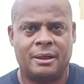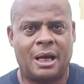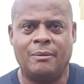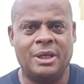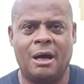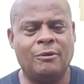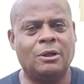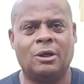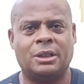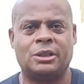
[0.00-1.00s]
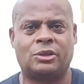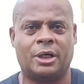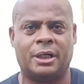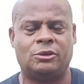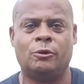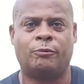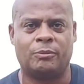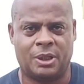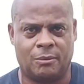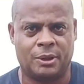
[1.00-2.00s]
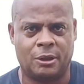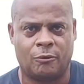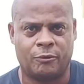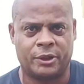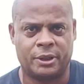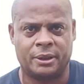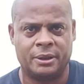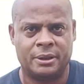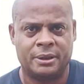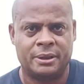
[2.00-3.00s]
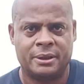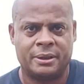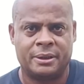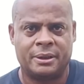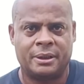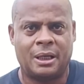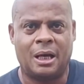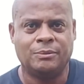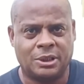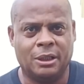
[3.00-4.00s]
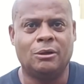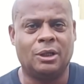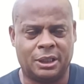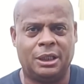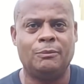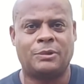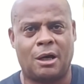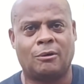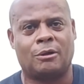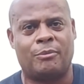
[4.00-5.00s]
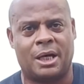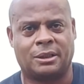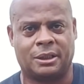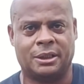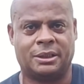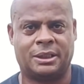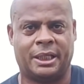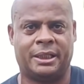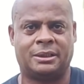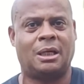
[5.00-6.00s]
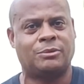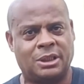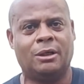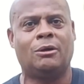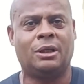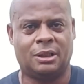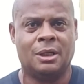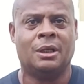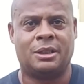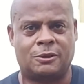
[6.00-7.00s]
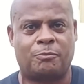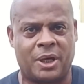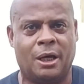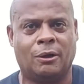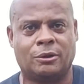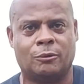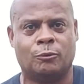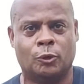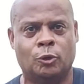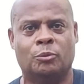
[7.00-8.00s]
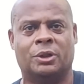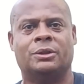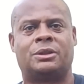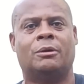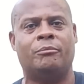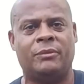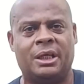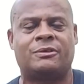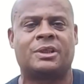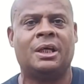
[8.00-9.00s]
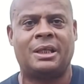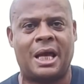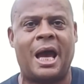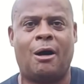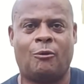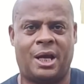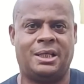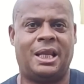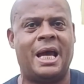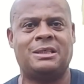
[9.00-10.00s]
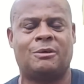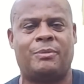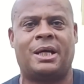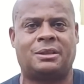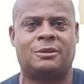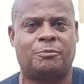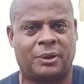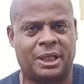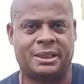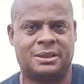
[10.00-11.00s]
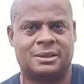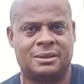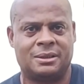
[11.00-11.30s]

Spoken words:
I'm never going to discourage you from coming over here. I'm still going to keep talking about the good things. I'm still going to dispel the rumors, the myths, the outright lies about this place